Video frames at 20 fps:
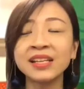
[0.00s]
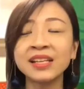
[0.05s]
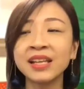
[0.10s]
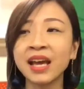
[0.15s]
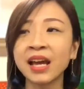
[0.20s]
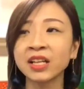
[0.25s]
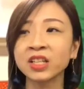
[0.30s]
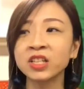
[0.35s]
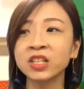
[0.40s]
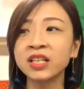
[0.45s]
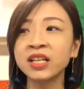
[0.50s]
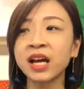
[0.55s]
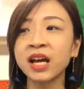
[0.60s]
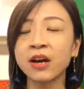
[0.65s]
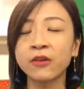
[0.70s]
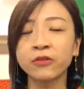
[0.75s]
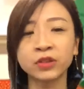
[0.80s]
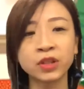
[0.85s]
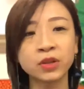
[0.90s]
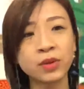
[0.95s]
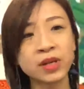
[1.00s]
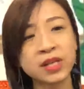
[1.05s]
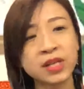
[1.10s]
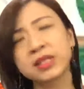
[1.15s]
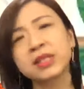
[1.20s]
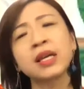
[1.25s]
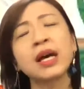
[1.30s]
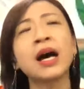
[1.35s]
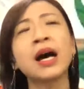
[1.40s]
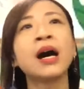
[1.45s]
it actually afterwards,
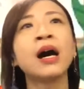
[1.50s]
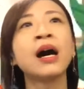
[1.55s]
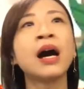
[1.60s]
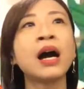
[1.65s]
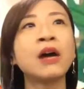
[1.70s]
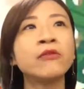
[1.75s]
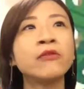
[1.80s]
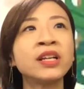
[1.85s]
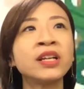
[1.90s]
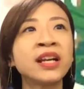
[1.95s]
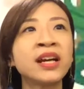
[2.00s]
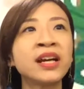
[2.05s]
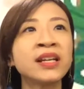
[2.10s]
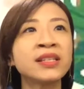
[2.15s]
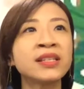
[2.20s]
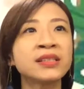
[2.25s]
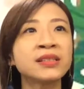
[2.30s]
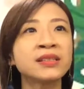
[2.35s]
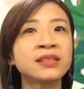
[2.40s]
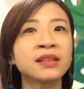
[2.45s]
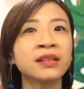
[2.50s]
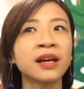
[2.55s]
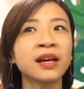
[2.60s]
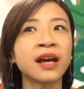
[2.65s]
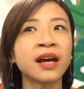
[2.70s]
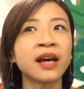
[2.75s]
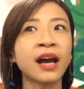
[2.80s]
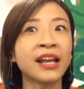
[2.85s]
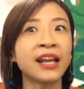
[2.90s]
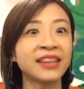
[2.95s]
I realized
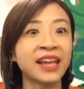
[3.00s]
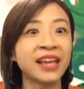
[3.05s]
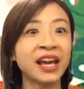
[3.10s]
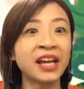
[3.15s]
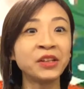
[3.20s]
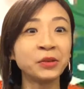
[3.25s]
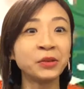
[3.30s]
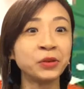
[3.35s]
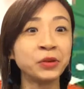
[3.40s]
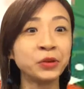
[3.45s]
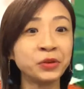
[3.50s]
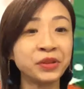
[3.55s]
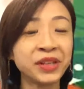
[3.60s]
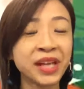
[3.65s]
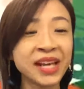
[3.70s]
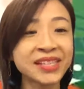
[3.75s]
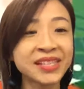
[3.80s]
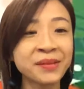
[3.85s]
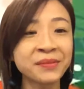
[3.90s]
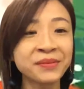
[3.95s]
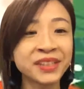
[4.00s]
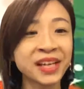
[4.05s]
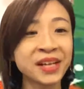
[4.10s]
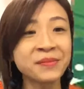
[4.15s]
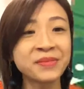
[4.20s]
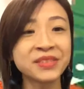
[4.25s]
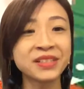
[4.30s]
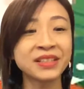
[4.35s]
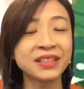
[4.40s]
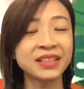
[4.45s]
I tend to do that
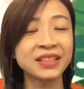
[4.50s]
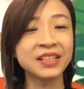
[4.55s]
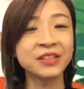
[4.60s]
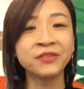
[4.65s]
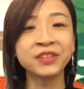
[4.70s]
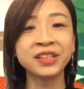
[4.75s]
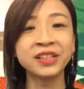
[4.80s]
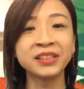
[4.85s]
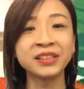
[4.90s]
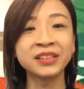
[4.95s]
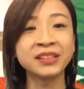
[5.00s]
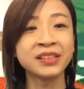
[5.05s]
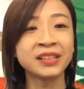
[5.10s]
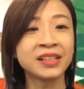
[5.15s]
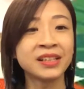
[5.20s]
sometimes, even